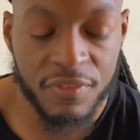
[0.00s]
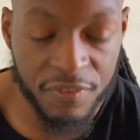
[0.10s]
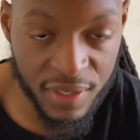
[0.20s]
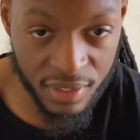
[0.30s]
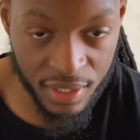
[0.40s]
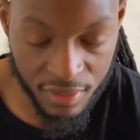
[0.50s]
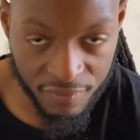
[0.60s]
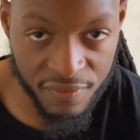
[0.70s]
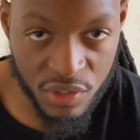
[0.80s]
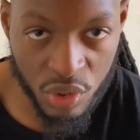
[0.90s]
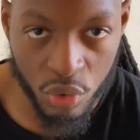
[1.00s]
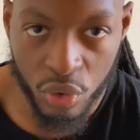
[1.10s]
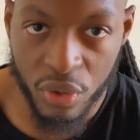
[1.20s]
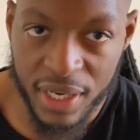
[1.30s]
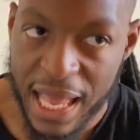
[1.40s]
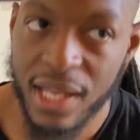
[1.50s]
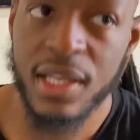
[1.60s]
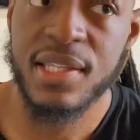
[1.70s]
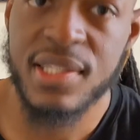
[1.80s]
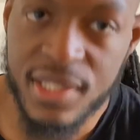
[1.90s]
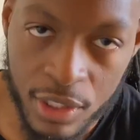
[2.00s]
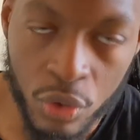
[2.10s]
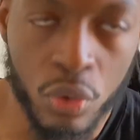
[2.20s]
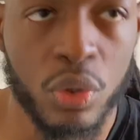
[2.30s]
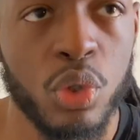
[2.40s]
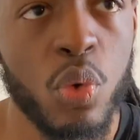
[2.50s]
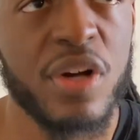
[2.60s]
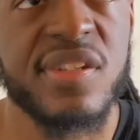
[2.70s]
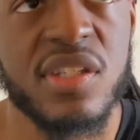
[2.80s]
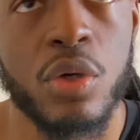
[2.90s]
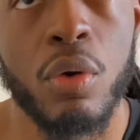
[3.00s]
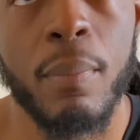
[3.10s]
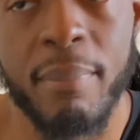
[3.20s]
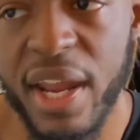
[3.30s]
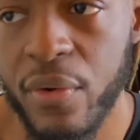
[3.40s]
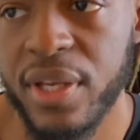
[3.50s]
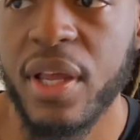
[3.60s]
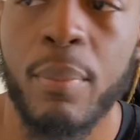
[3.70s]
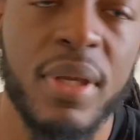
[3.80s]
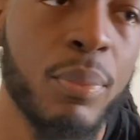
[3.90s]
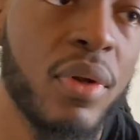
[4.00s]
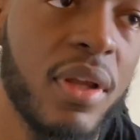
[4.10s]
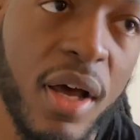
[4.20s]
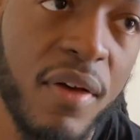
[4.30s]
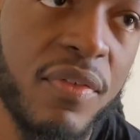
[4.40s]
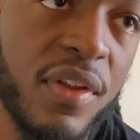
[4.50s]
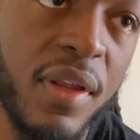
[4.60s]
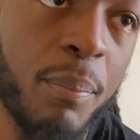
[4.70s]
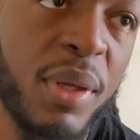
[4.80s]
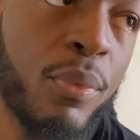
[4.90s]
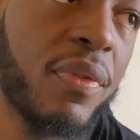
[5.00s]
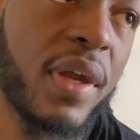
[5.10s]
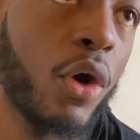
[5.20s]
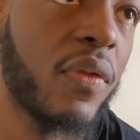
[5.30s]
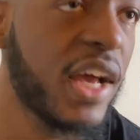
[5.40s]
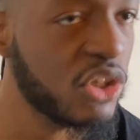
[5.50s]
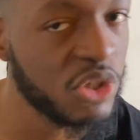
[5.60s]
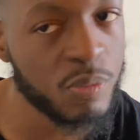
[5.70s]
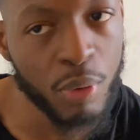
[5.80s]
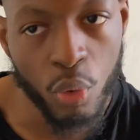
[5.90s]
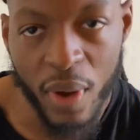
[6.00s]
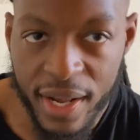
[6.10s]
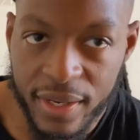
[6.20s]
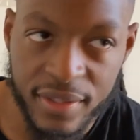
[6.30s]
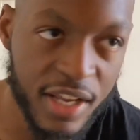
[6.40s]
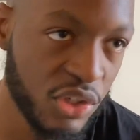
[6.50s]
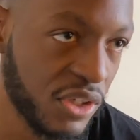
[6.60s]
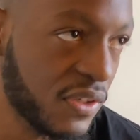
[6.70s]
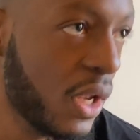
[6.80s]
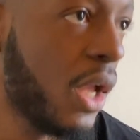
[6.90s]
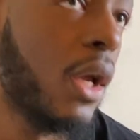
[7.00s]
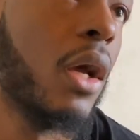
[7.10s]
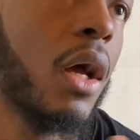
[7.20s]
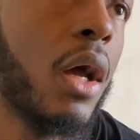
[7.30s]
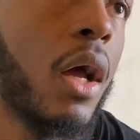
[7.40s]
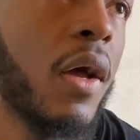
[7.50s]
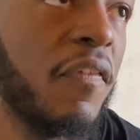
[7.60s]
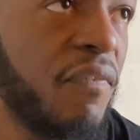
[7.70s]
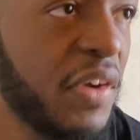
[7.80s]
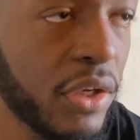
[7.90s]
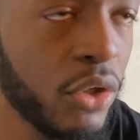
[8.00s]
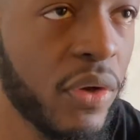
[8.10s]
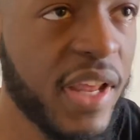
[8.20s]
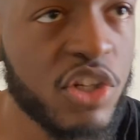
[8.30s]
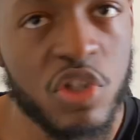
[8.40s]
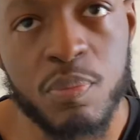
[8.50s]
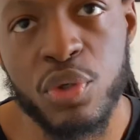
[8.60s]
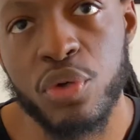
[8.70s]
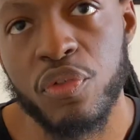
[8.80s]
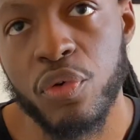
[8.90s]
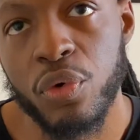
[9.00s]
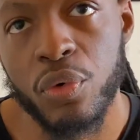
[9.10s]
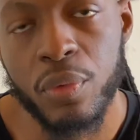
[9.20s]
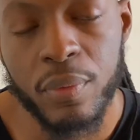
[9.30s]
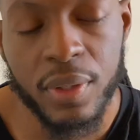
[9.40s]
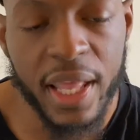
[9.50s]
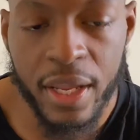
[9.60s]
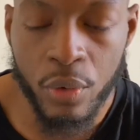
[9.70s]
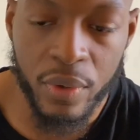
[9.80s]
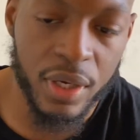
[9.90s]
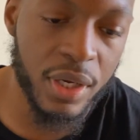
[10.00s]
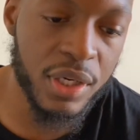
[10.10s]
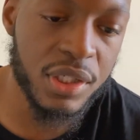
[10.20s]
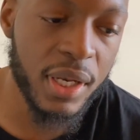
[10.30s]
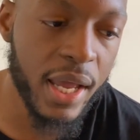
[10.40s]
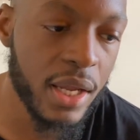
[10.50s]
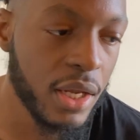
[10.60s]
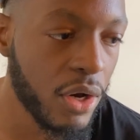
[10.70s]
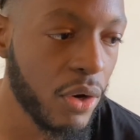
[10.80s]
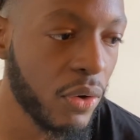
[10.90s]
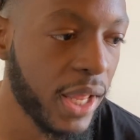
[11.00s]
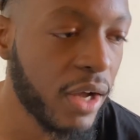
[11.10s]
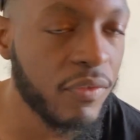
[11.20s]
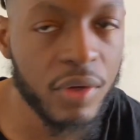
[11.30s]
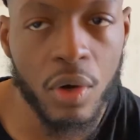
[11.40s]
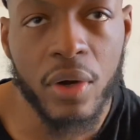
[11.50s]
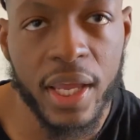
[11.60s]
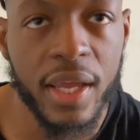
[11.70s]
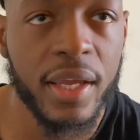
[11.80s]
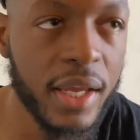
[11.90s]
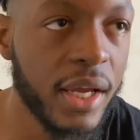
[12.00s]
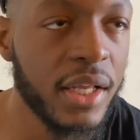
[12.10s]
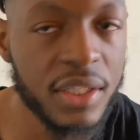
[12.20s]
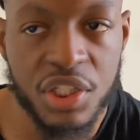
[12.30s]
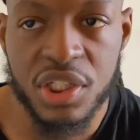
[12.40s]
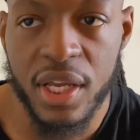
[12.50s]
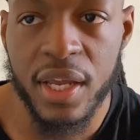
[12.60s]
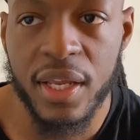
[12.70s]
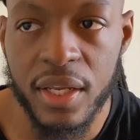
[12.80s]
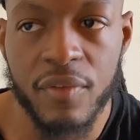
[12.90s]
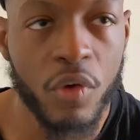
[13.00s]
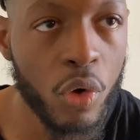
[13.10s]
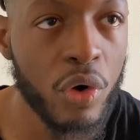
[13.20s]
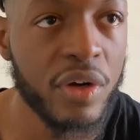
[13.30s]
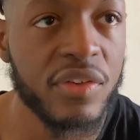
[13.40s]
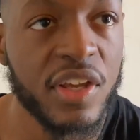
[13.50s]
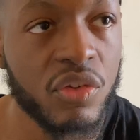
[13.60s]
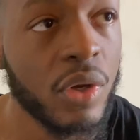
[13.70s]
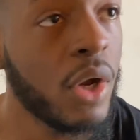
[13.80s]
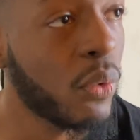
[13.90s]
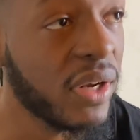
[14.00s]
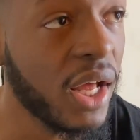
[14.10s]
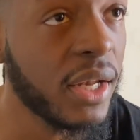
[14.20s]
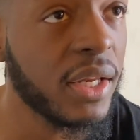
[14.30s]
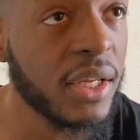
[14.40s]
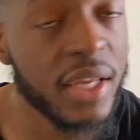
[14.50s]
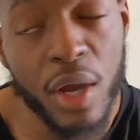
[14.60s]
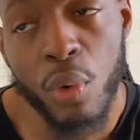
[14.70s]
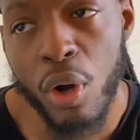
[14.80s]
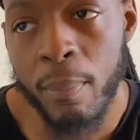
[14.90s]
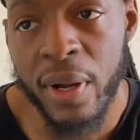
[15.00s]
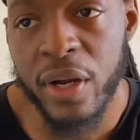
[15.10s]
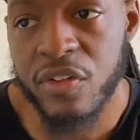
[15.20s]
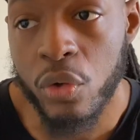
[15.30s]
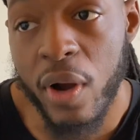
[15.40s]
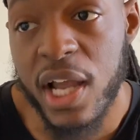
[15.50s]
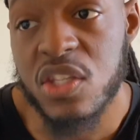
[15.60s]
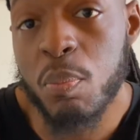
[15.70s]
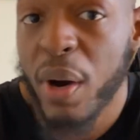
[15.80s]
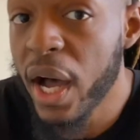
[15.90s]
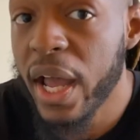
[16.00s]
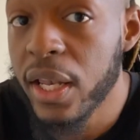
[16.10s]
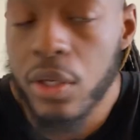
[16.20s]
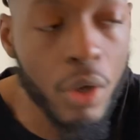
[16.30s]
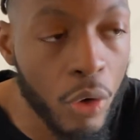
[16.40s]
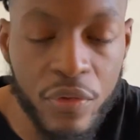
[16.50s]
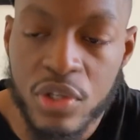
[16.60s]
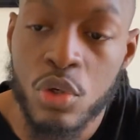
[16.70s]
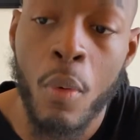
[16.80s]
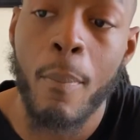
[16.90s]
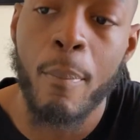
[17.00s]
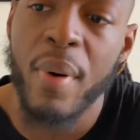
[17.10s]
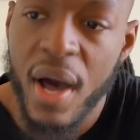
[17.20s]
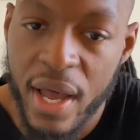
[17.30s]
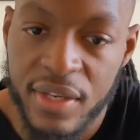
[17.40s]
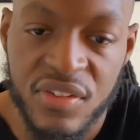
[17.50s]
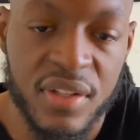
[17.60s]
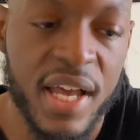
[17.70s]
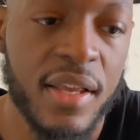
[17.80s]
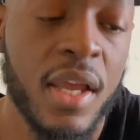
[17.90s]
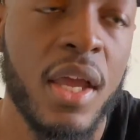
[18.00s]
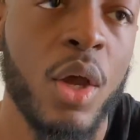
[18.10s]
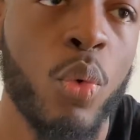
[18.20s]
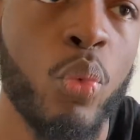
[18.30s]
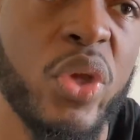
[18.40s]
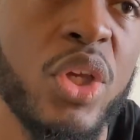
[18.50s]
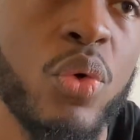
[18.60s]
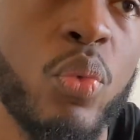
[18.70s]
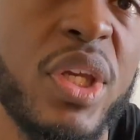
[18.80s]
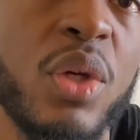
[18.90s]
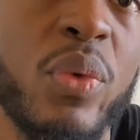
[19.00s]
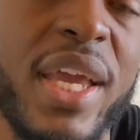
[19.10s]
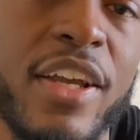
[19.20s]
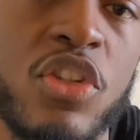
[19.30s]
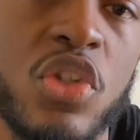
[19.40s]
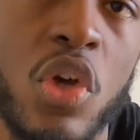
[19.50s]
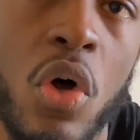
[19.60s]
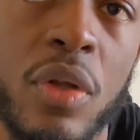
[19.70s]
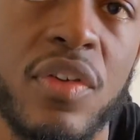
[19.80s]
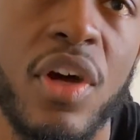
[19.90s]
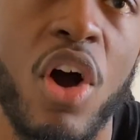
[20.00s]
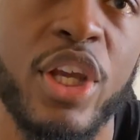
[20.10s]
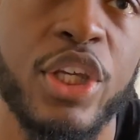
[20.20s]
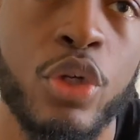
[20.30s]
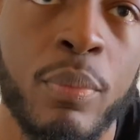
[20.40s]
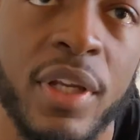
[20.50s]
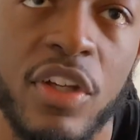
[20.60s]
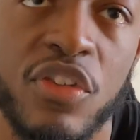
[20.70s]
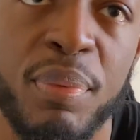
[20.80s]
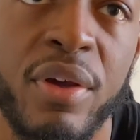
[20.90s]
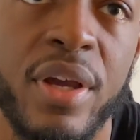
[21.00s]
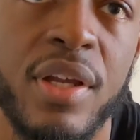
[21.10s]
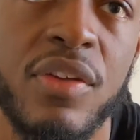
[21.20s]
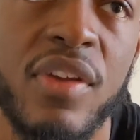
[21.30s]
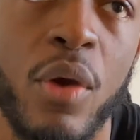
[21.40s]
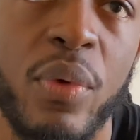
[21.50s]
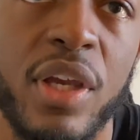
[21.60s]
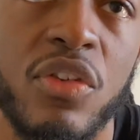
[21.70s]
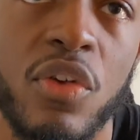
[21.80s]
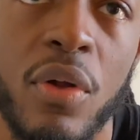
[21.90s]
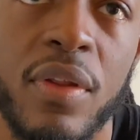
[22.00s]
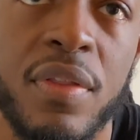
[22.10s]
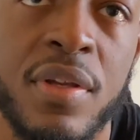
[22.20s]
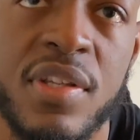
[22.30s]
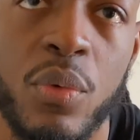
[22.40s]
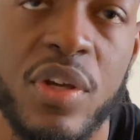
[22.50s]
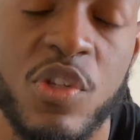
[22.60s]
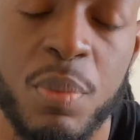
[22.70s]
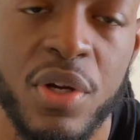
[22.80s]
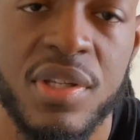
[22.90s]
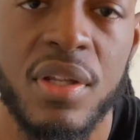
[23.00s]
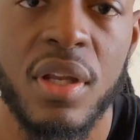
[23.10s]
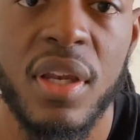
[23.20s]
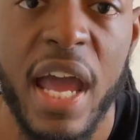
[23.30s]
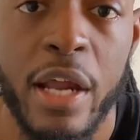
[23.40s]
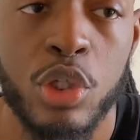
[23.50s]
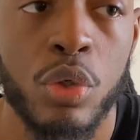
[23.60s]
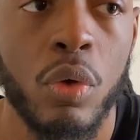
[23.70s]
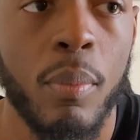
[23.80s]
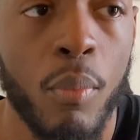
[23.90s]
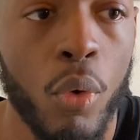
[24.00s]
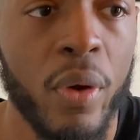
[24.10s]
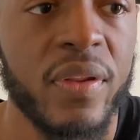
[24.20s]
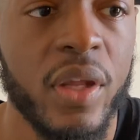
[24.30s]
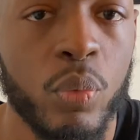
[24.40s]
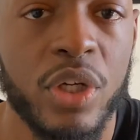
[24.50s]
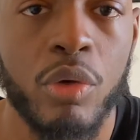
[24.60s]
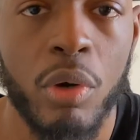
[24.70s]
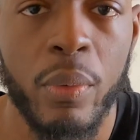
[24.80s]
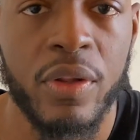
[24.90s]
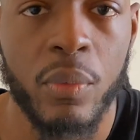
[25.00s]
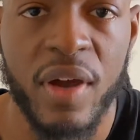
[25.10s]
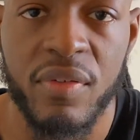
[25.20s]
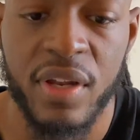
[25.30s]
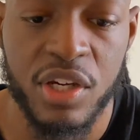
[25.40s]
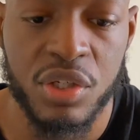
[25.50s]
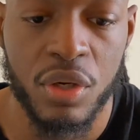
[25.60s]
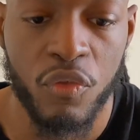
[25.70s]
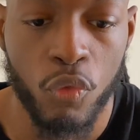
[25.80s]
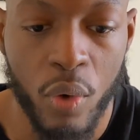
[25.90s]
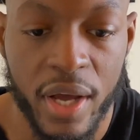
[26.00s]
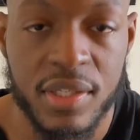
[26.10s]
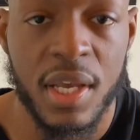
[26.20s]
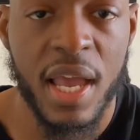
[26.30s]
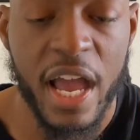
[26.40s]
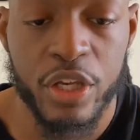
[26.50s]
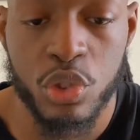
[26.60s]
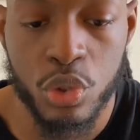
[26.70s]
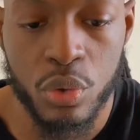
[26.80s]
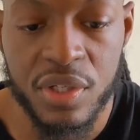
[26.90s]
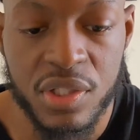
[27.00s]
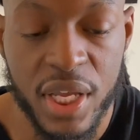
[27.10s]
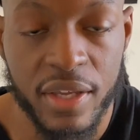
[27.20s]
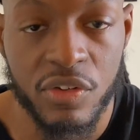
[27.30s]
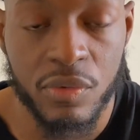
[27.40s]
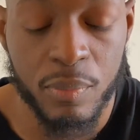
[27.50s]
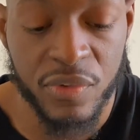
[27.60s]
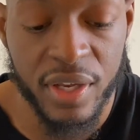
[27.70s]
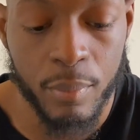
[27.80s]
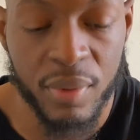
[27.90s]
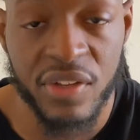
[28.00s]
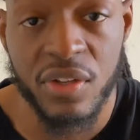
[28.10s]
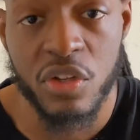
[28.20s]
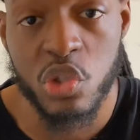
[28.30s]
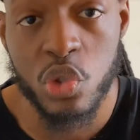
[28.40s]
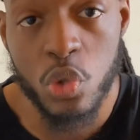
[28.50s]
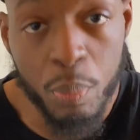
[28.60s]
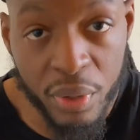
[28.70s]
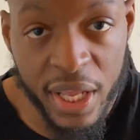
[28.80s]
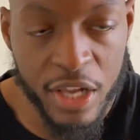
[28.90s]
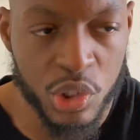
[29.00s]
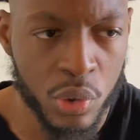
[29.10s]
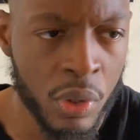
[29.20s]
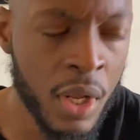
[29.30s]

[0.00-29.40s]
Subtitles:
in the physical, you're not single, you are still married. Now people love to, and people think, oh, that's just poetic, that's just, you know, that's just beautiful language, like, yo, like, okay, yeah, cliche, of course, that's redundant, yeah, we're all married to Christ. But no, there's no but. See, that we exalt our human experience, and we exalt the things that we experience in the natural more than we grow in the revelation of what has truly taken place in the supernatural.